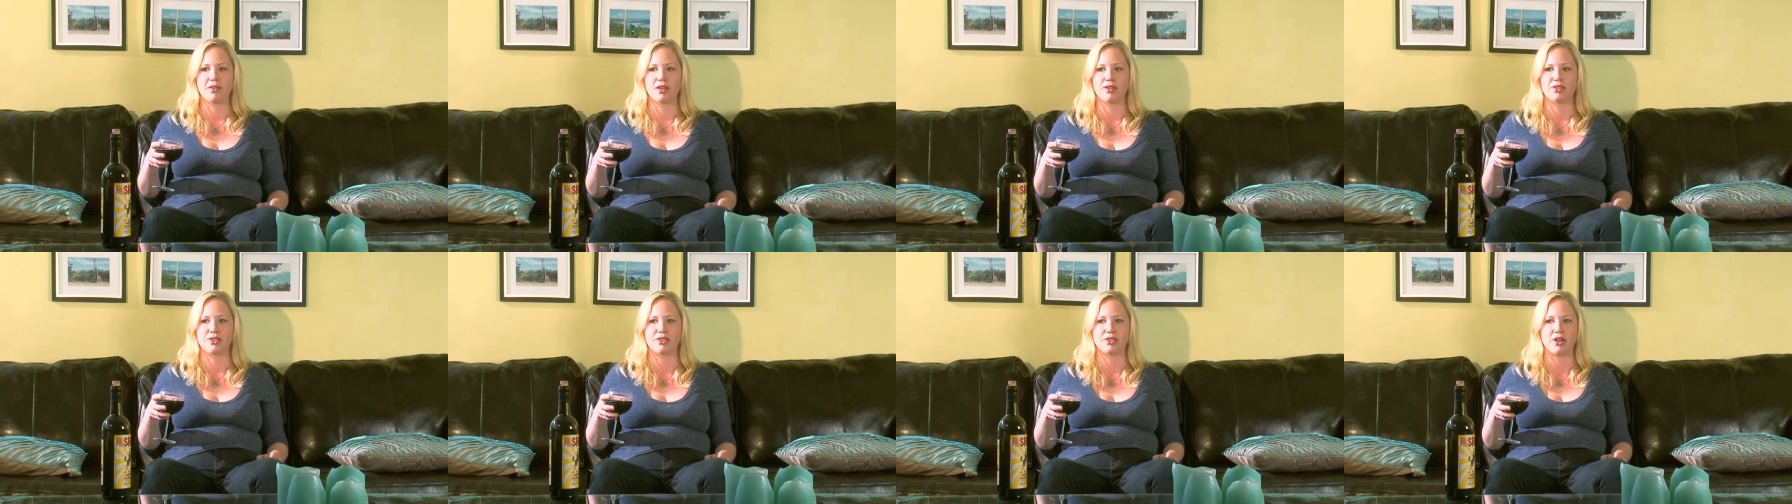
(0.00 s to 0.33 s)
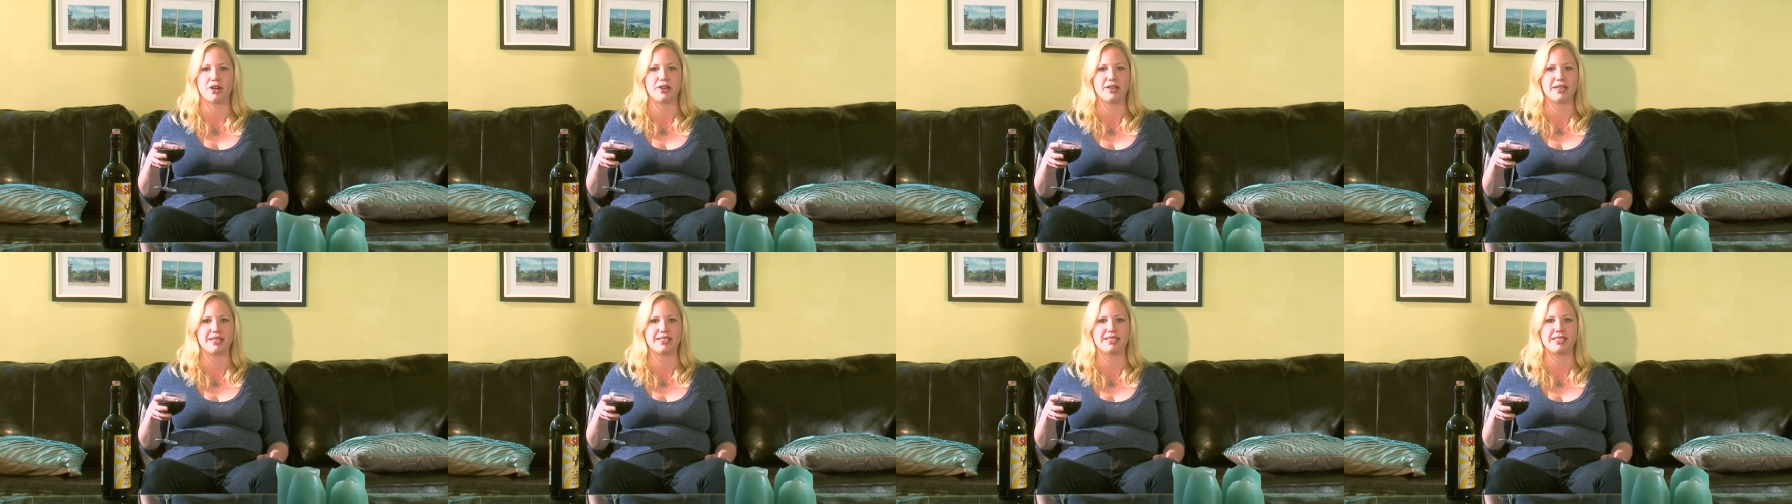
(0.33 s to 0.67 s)

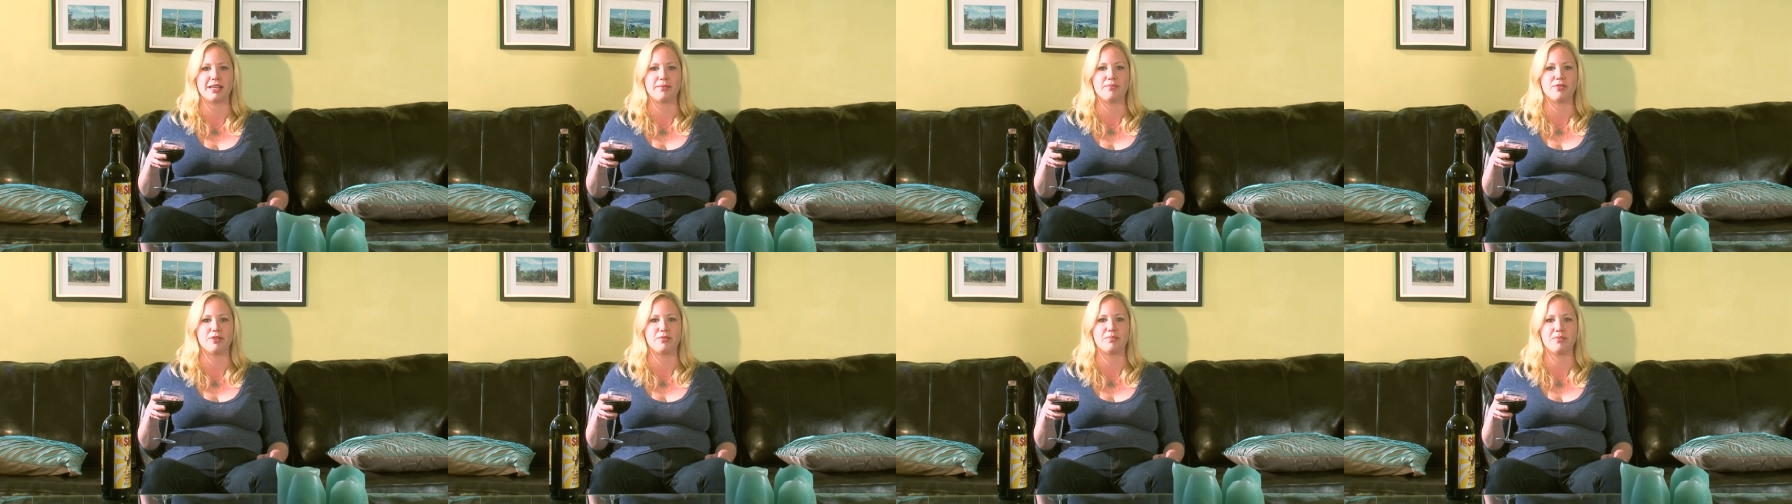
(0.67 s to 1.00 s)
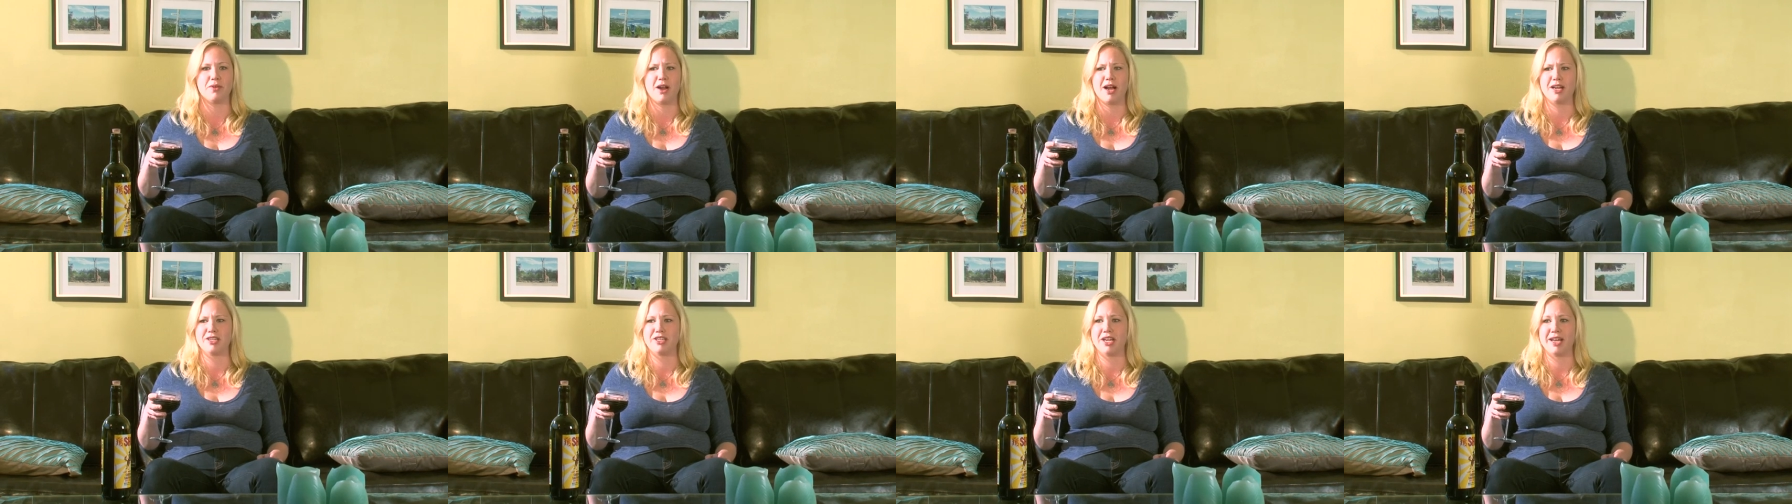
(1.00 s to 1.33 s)
starting some new
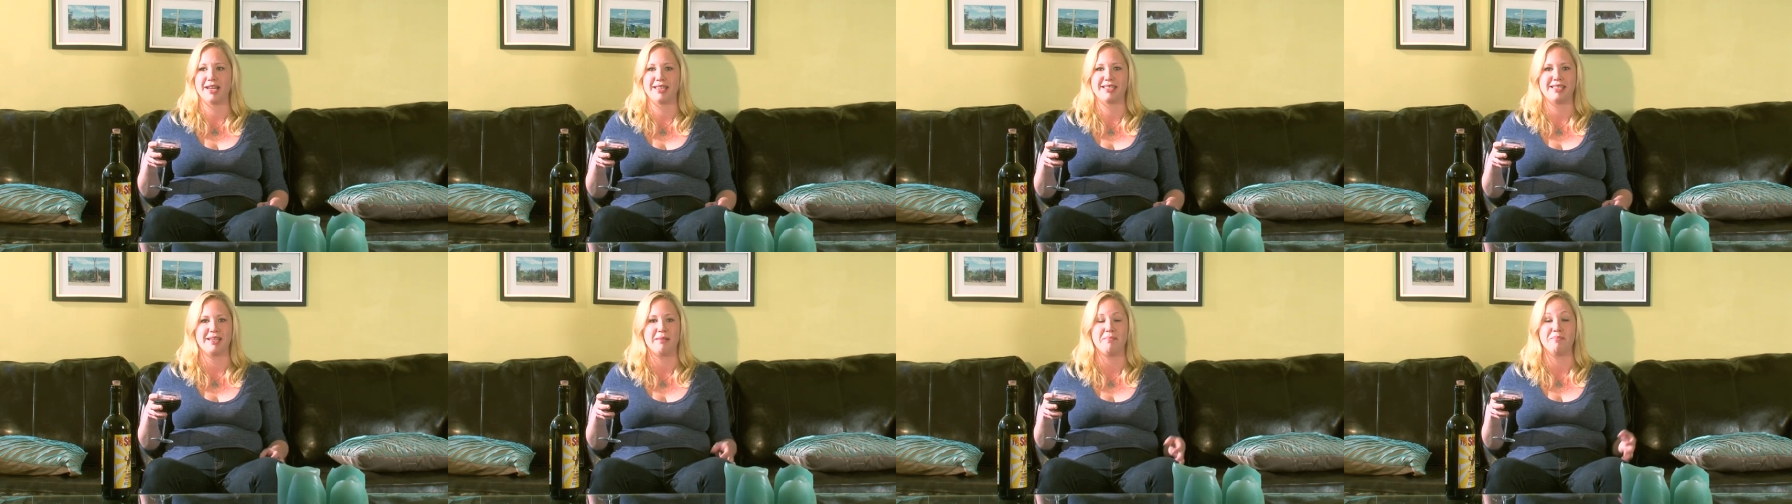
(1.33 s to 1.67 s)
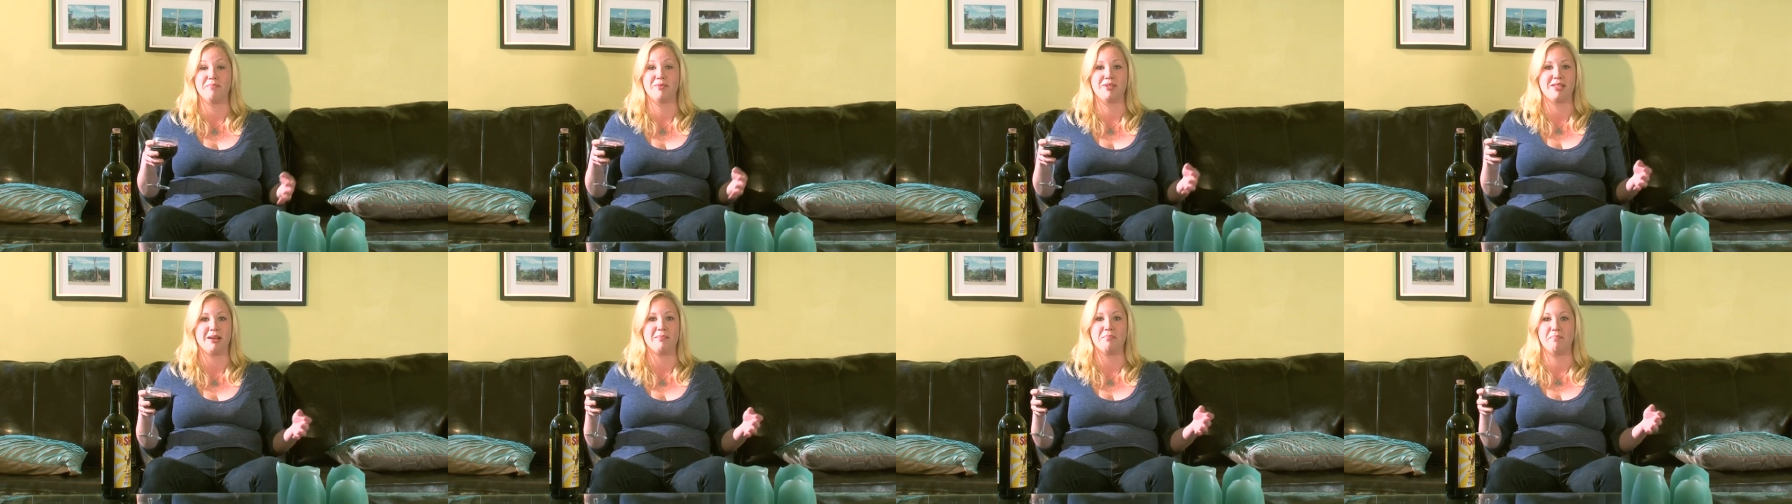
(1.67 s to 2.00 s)
project,
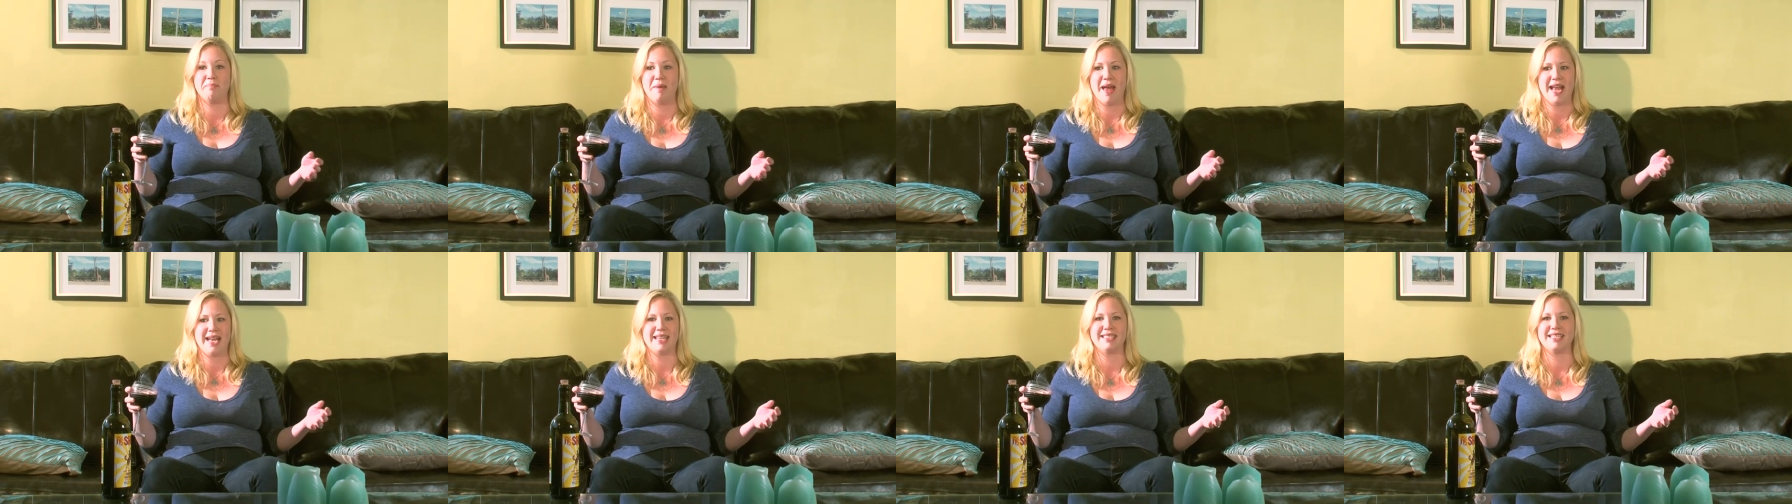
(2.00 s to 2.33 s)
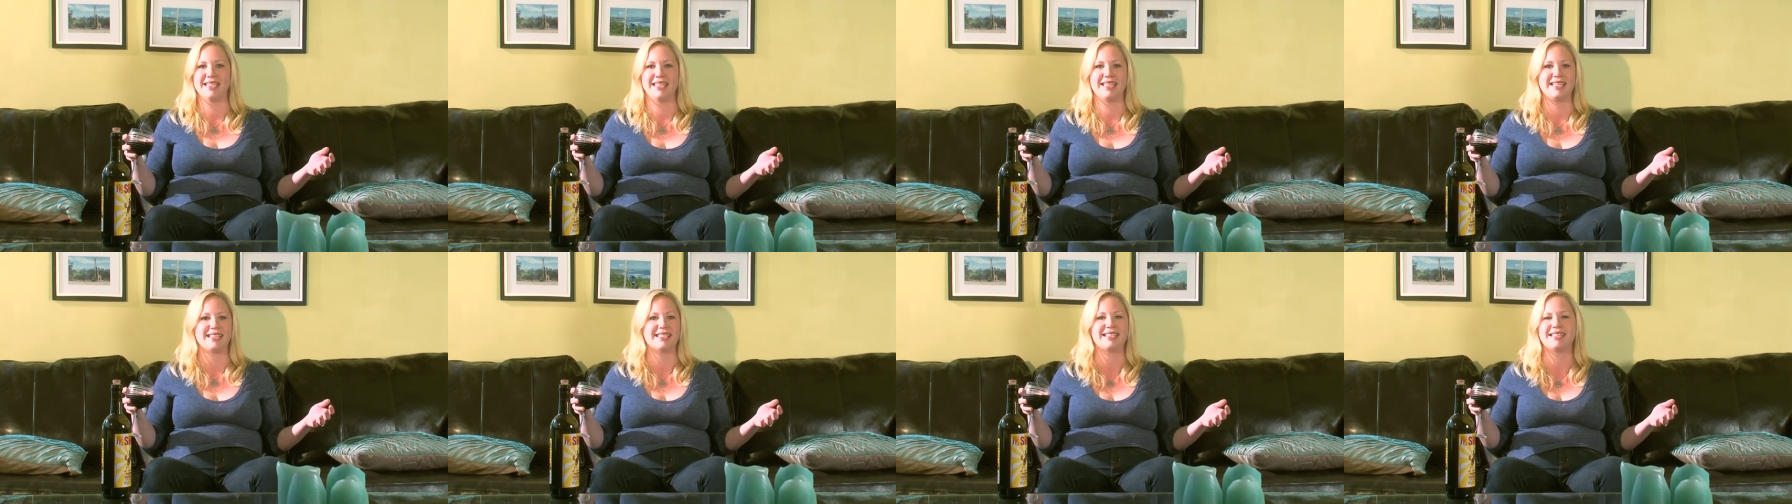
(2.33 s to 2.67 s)
some some
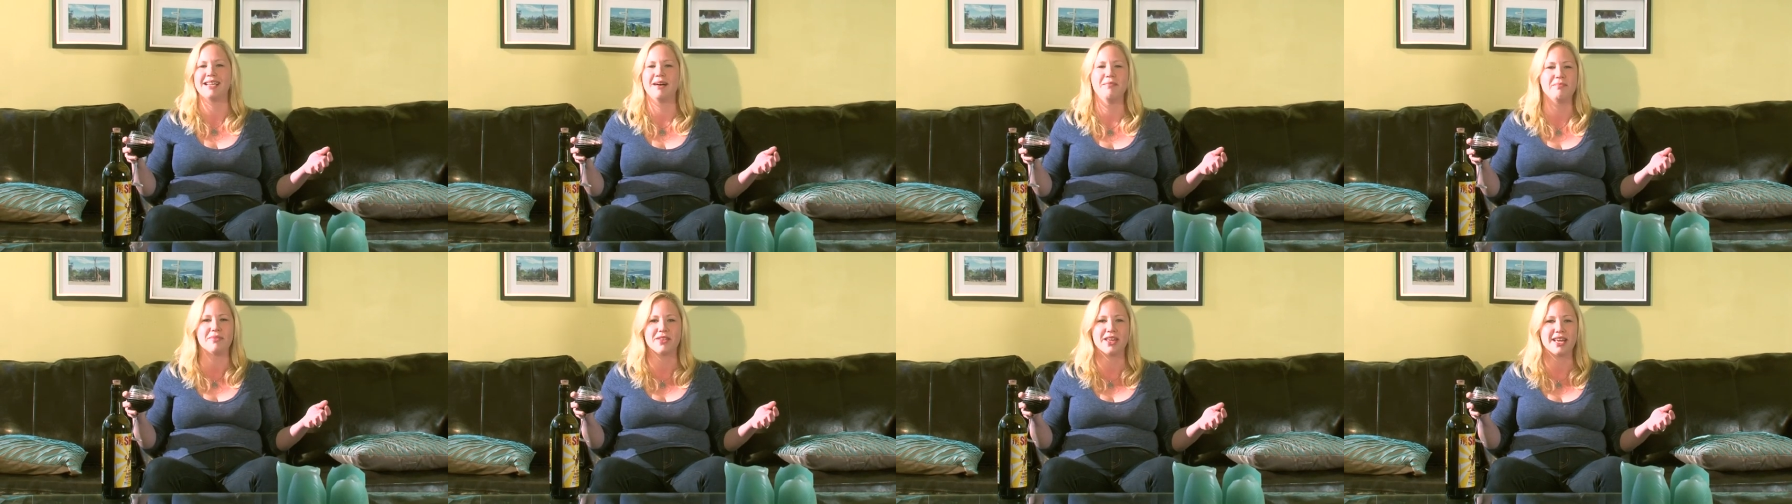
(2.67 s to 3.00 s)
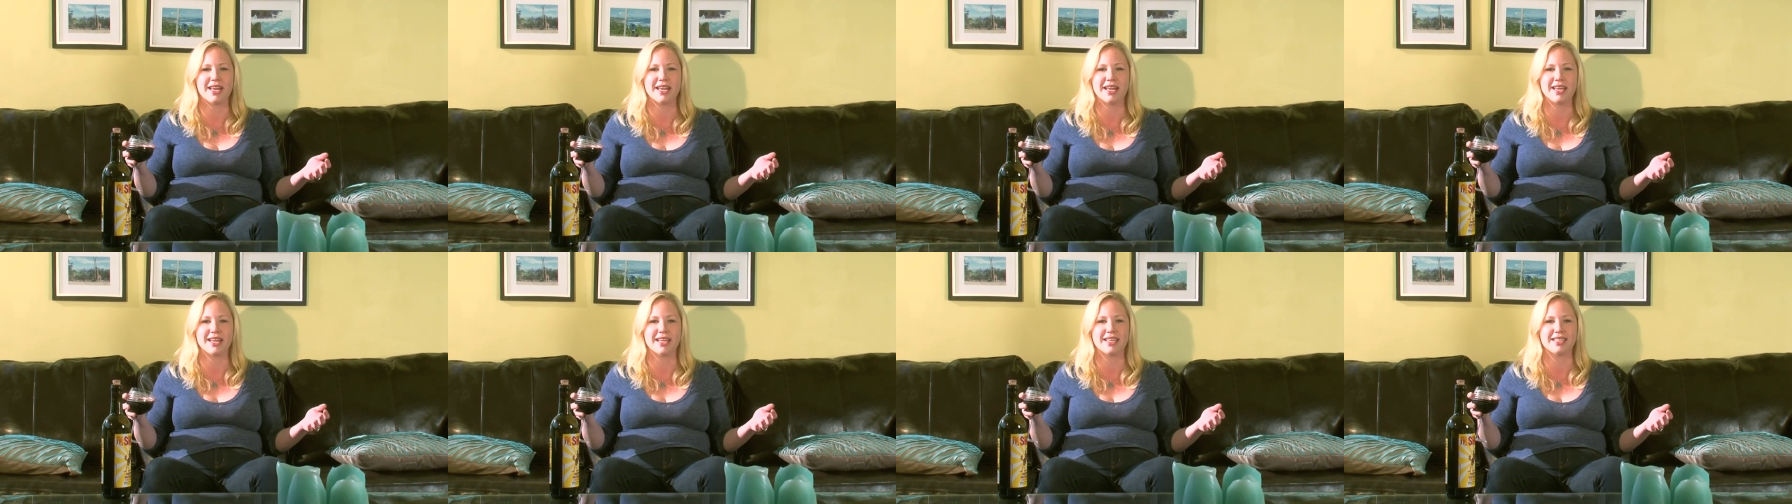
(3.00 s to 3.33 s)
painting
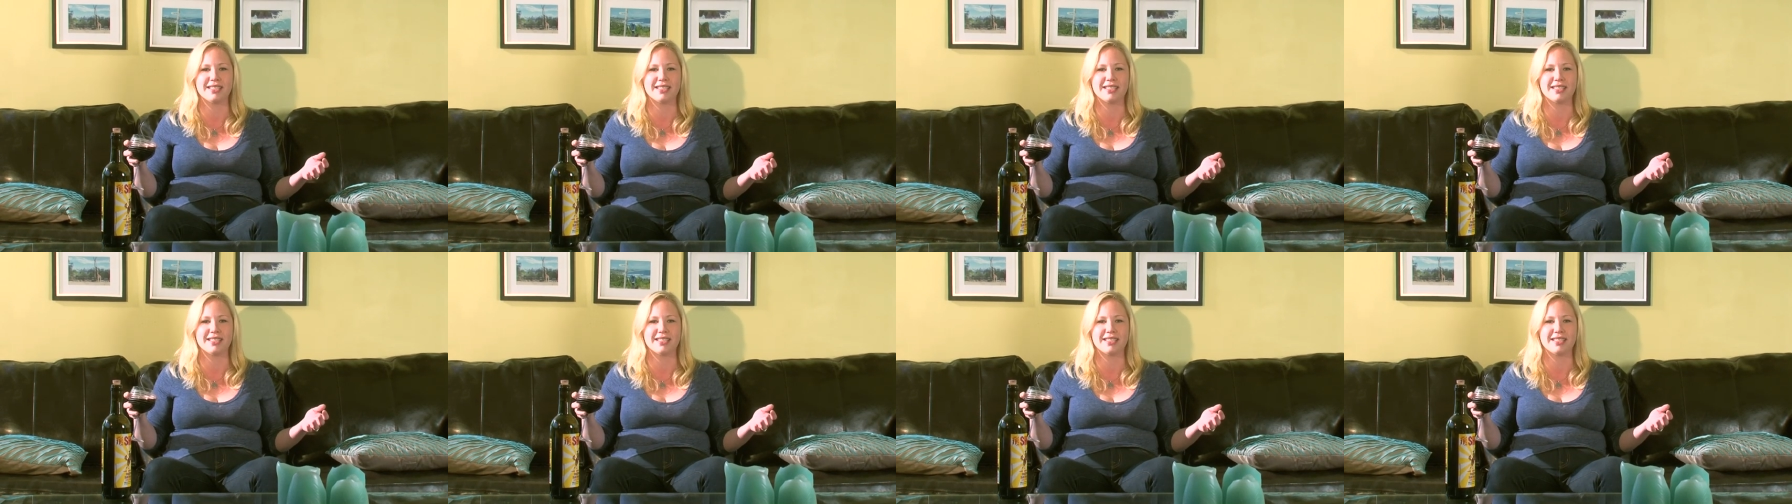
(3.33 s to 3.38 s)
something.